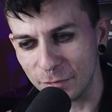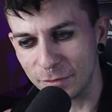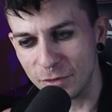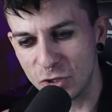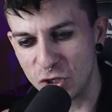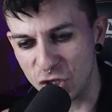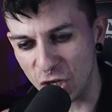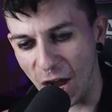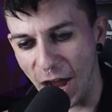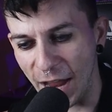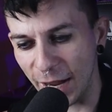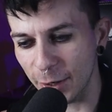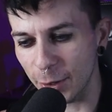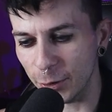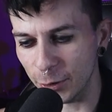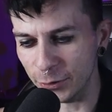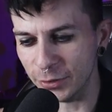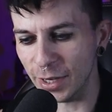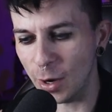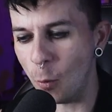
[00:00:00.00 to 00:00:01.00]

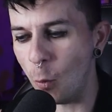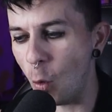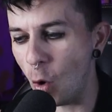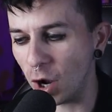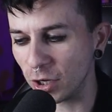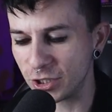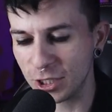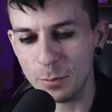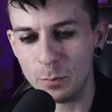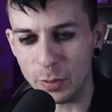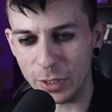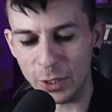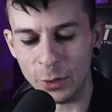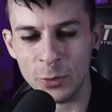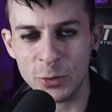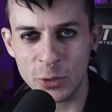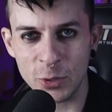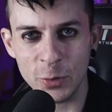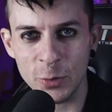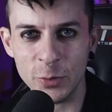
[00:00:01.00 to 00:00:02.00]
child that watched
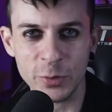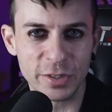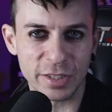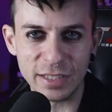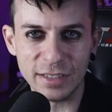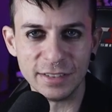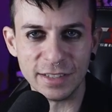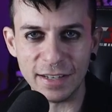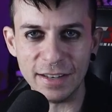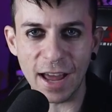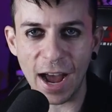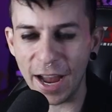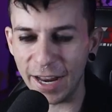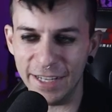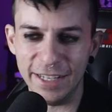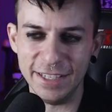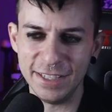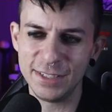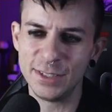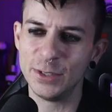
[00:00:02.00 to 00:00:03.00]
Beetlejuice in the
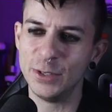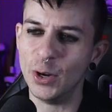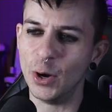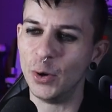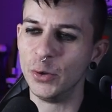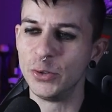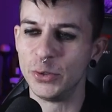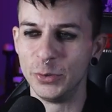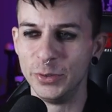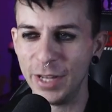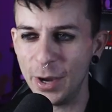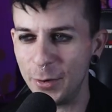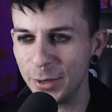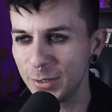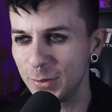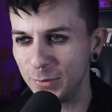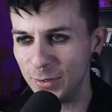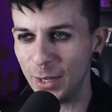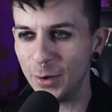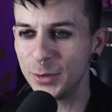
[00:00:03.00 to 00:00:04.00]
90s, you know. So that
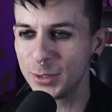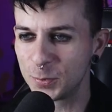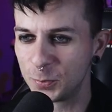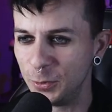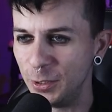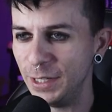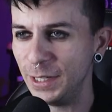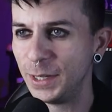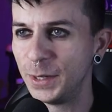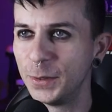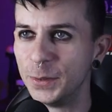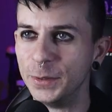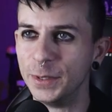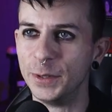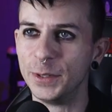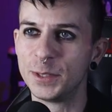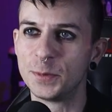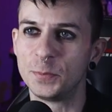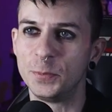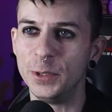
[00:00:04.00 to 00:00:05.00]
was that was pretty cool. That
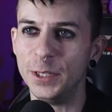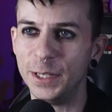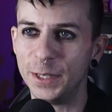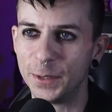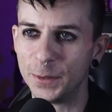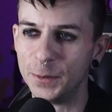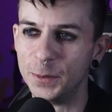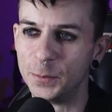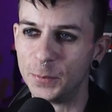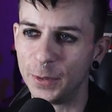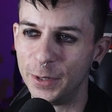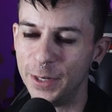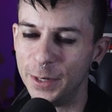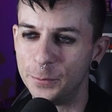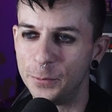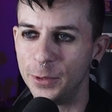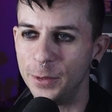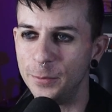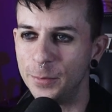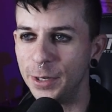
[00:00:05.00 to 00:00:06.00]
was pretty cool. Pretty
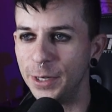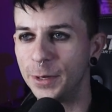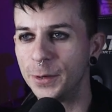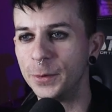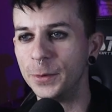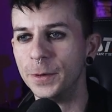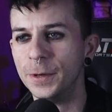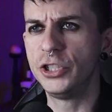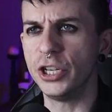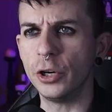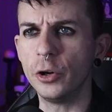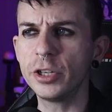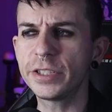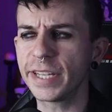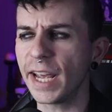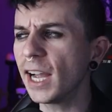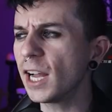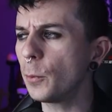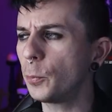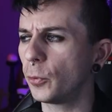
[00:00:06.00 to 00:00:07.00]
pretty pretty cool. Jenna
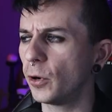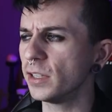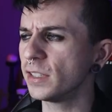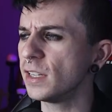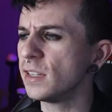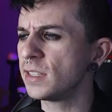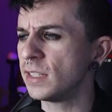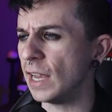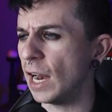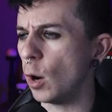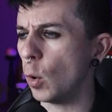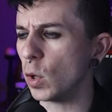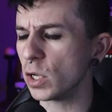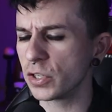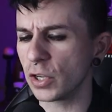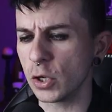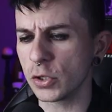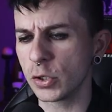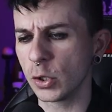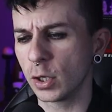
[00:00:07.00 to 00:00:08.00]
Ortega presence there
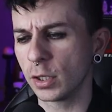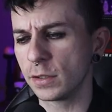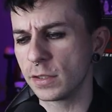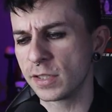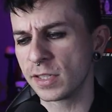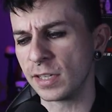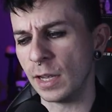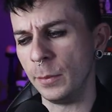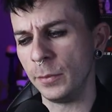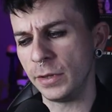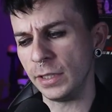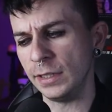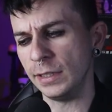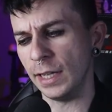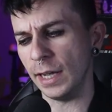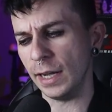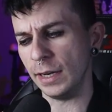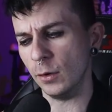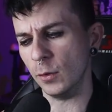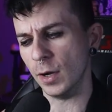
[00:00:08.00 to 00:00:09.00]
was also something
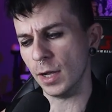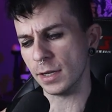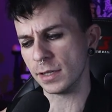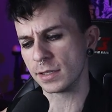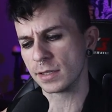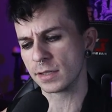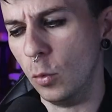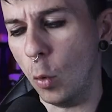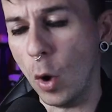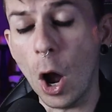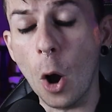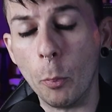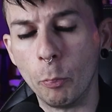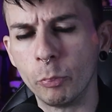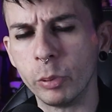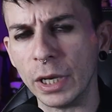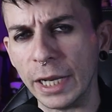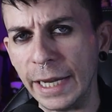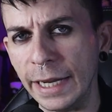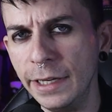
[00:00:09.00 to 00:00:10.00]
that it was well
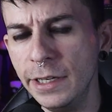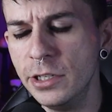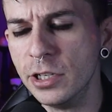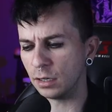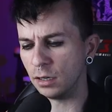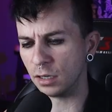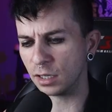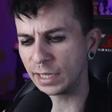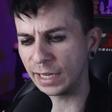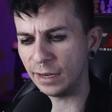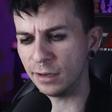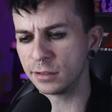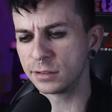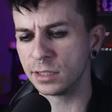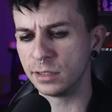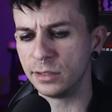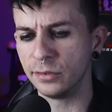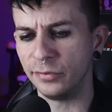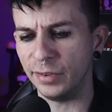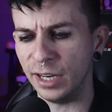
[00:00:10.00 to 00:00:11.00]
played. Her
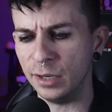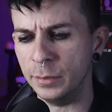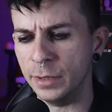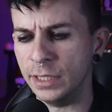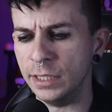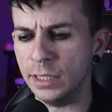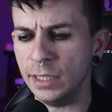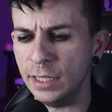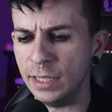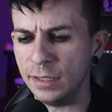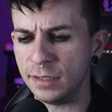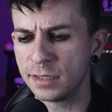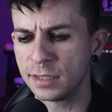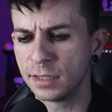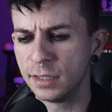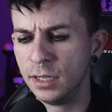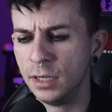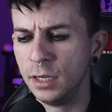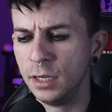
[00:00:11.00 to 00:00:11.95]
character development is